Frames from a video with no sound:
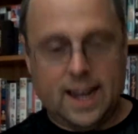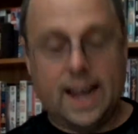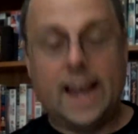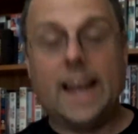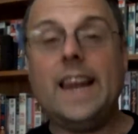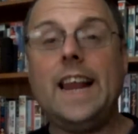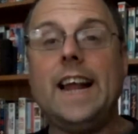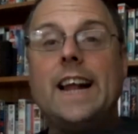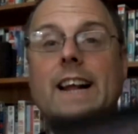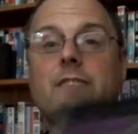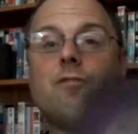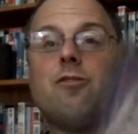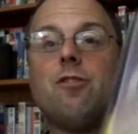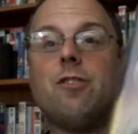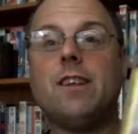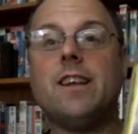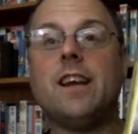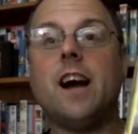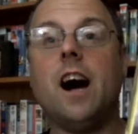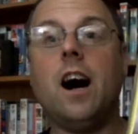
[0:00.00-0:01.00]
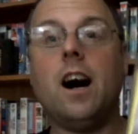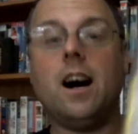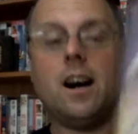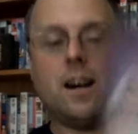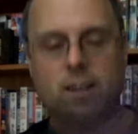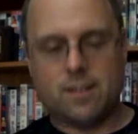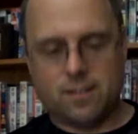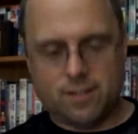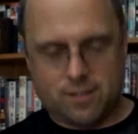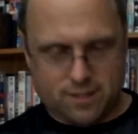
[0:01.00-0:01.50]
Electronic
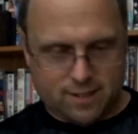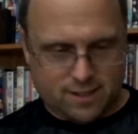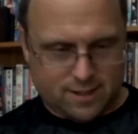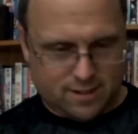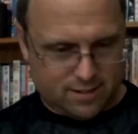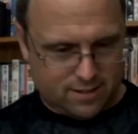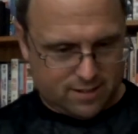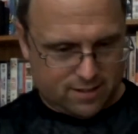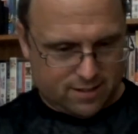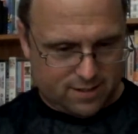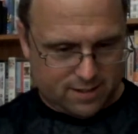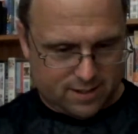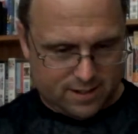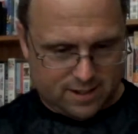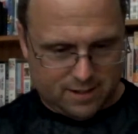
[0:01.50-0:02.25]
Arts, yes.